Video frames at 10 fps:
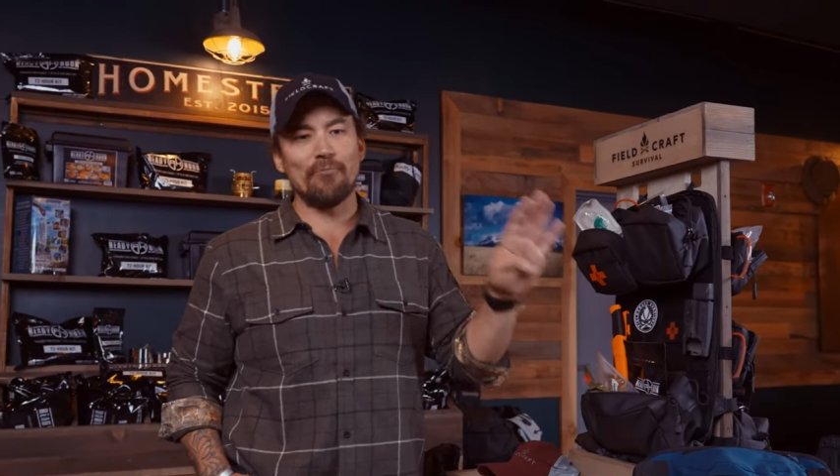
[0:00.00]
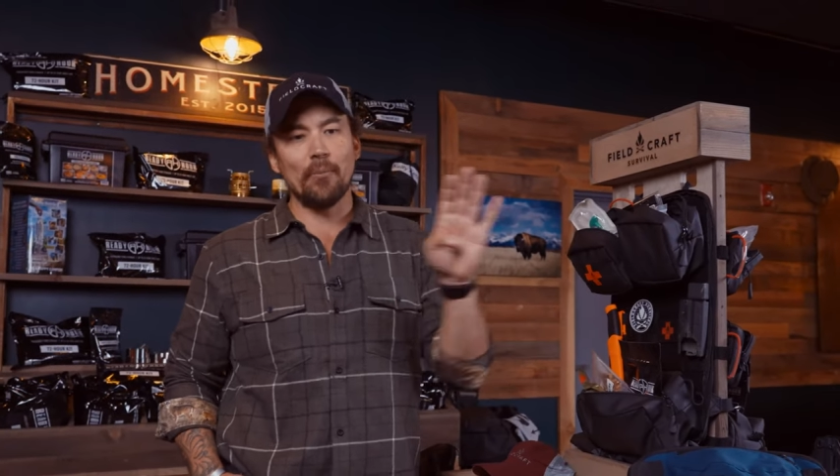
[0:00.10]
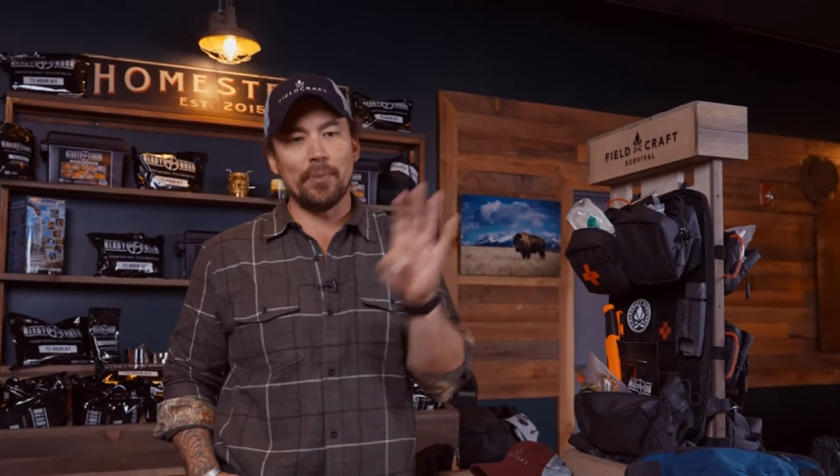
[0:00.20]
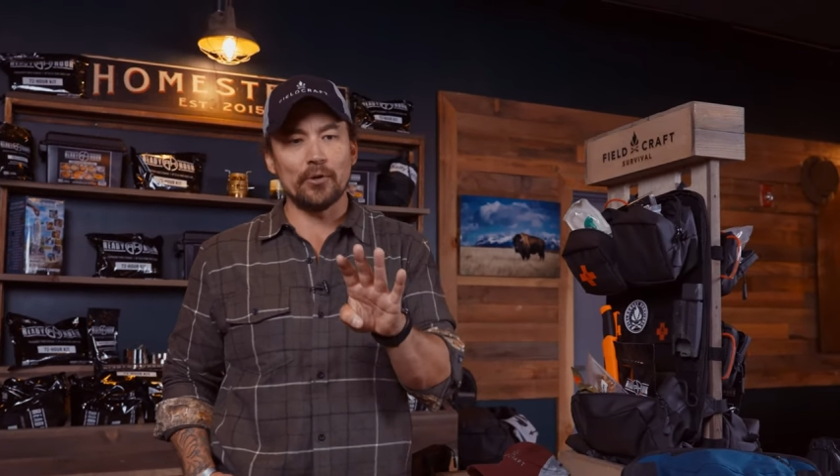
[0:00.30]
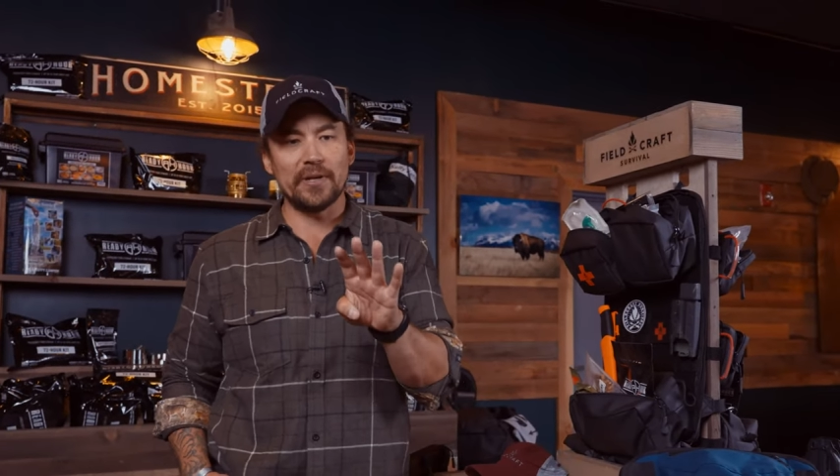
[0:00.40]

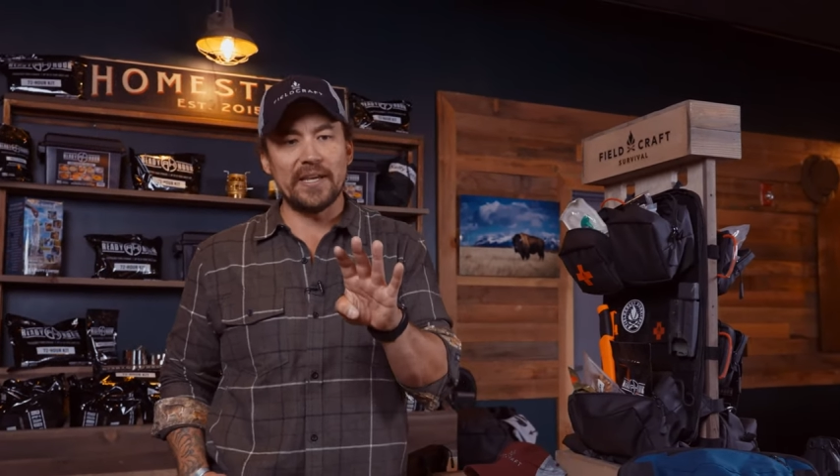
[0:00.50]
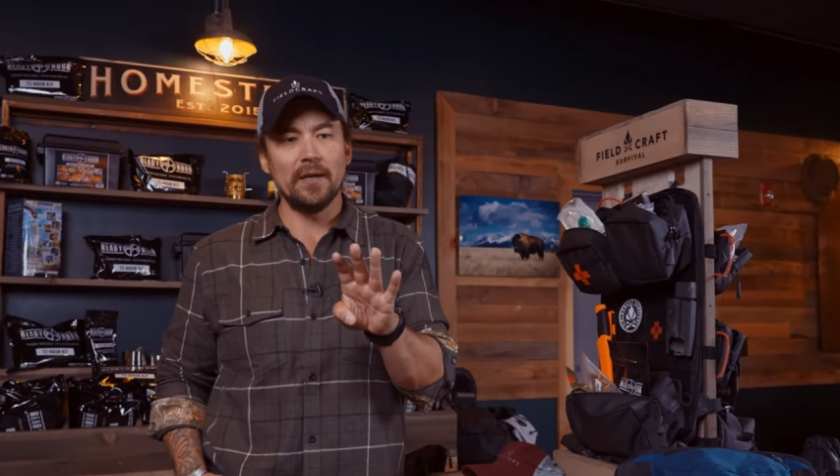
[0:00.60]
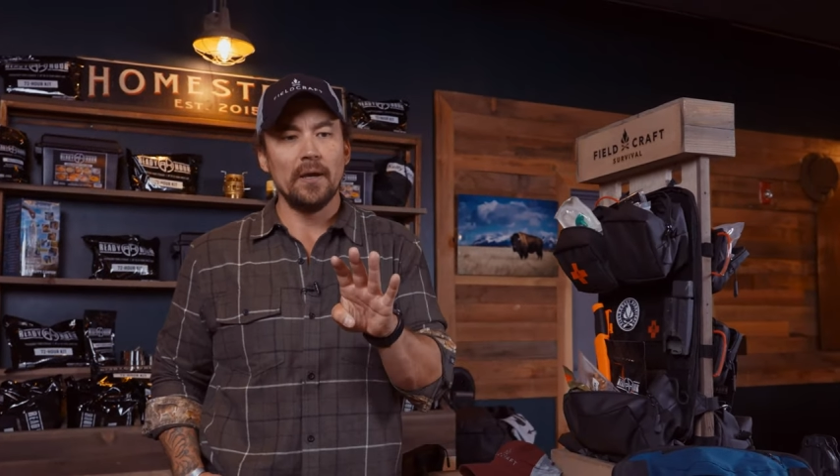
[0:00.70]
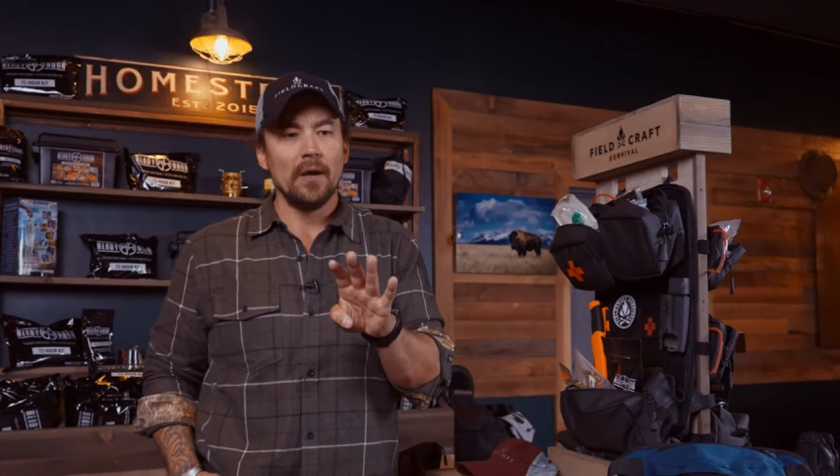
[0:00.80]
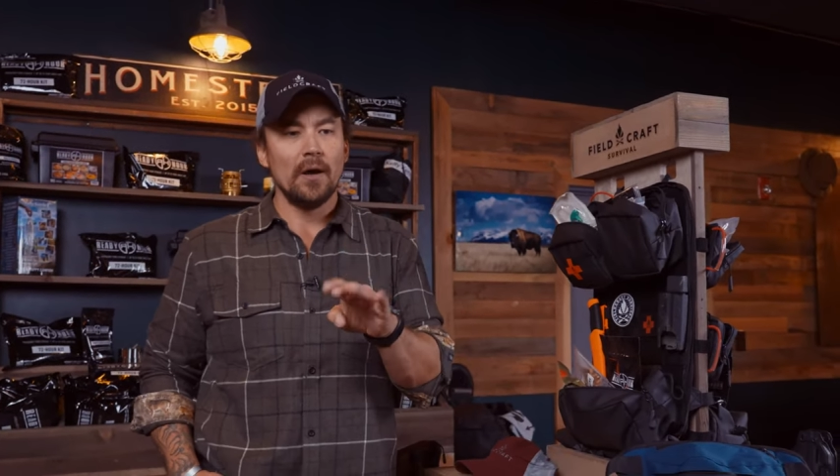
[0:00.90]

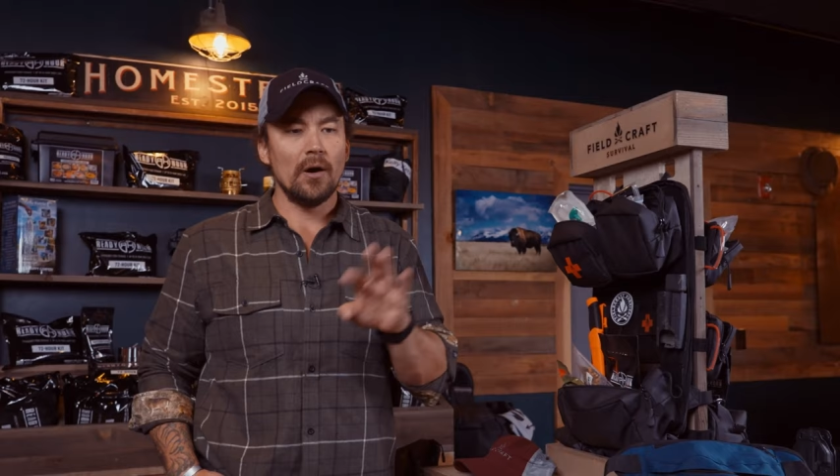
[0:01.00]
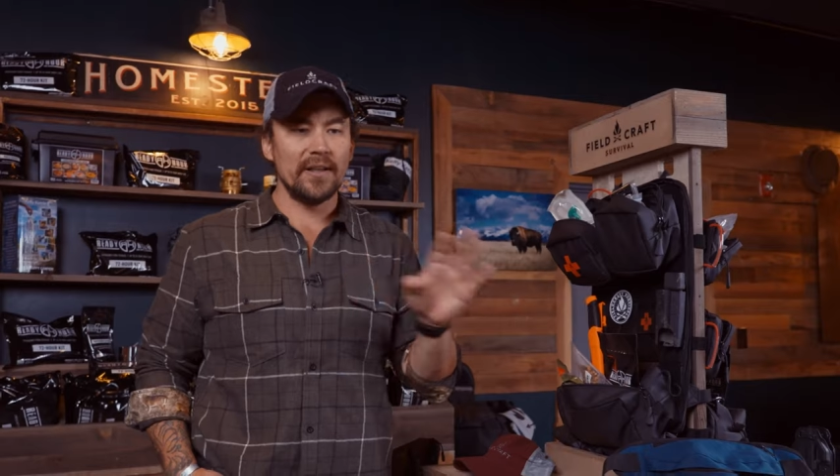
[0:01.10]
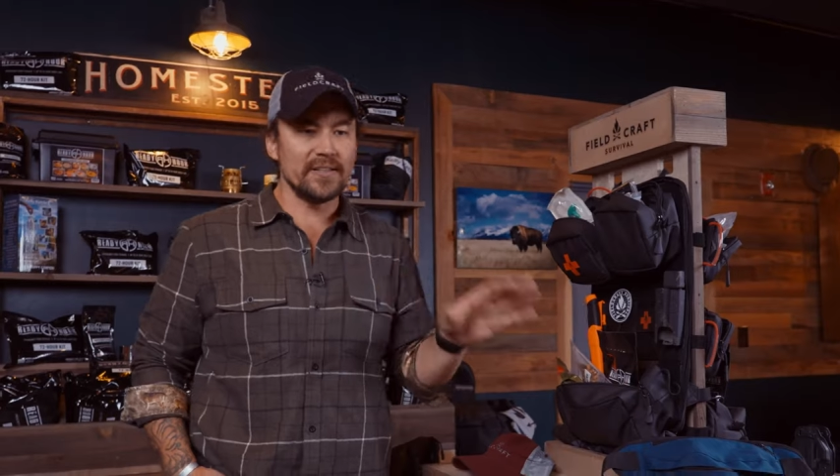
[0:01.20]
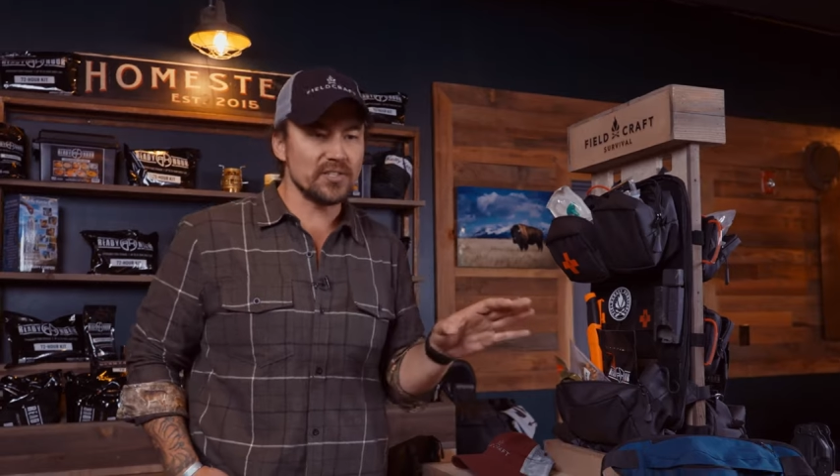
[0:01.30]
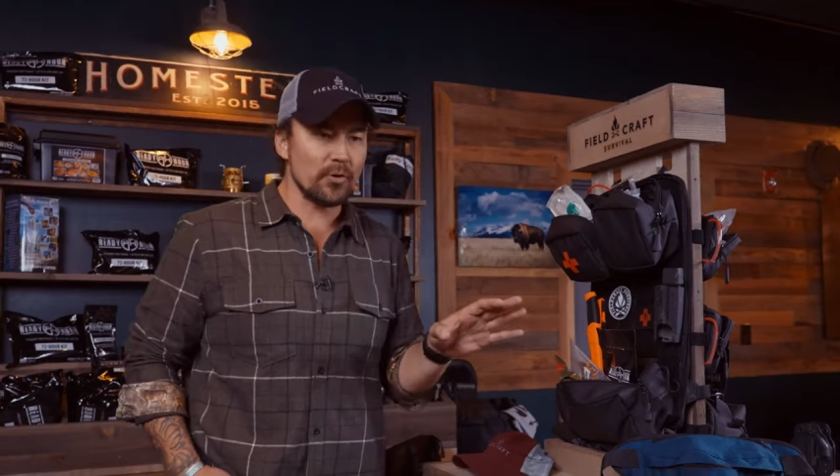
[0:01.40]
Mobility on
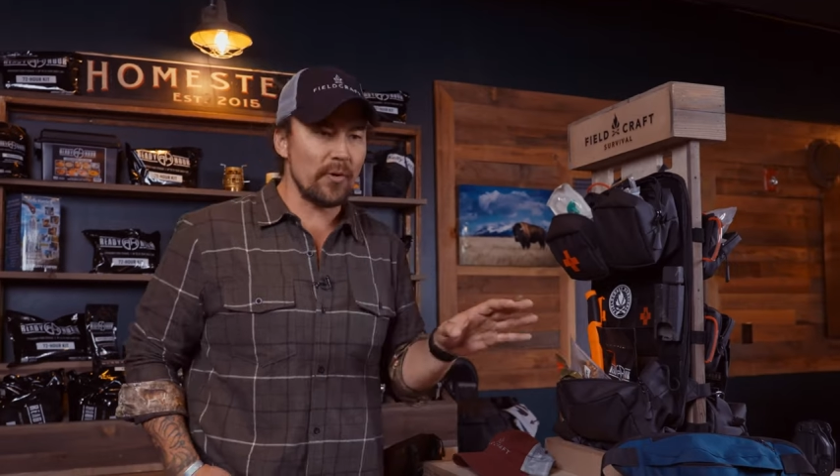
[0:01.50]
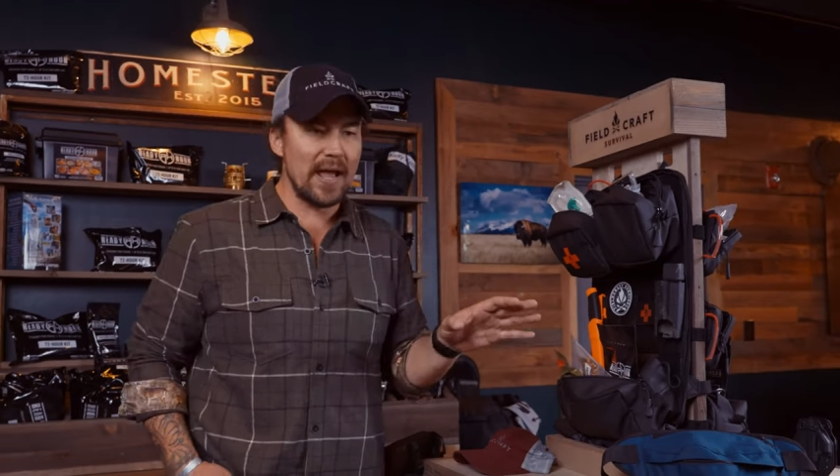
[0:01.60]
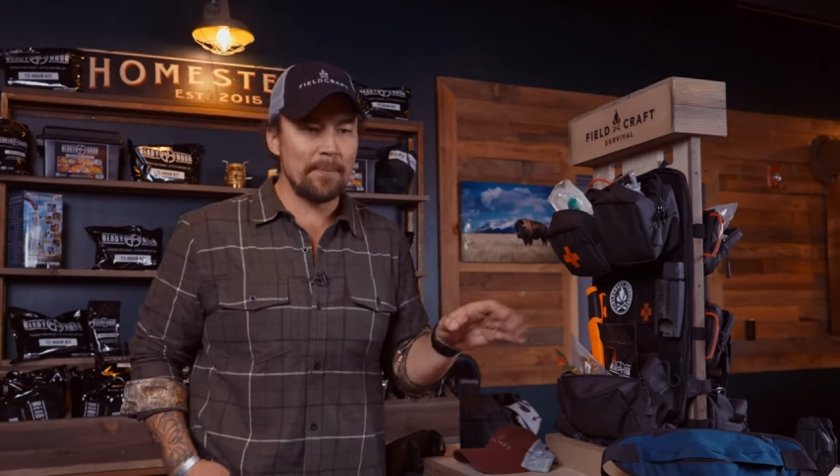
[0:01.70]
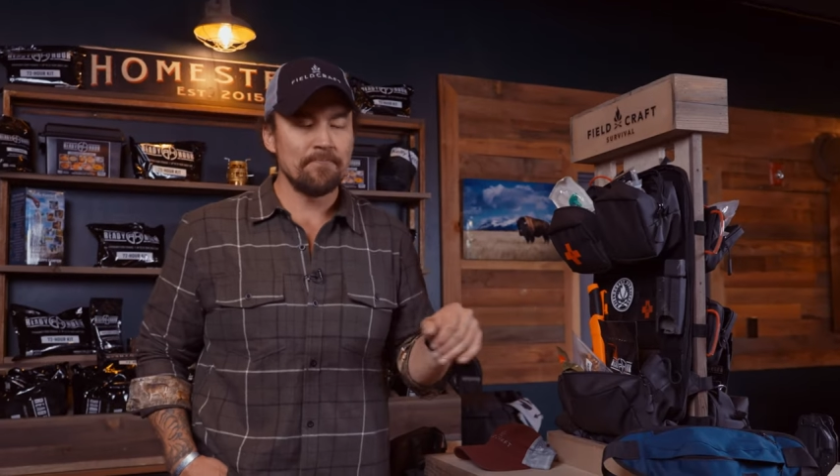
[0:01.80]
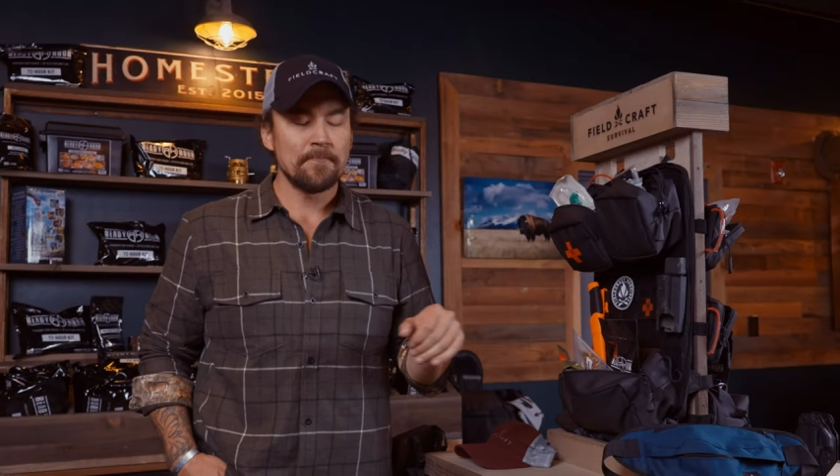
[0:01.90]

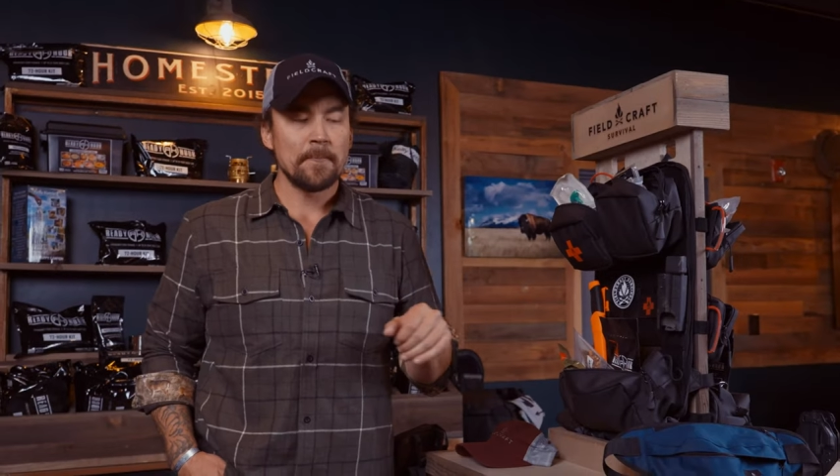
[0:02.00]
Instagram.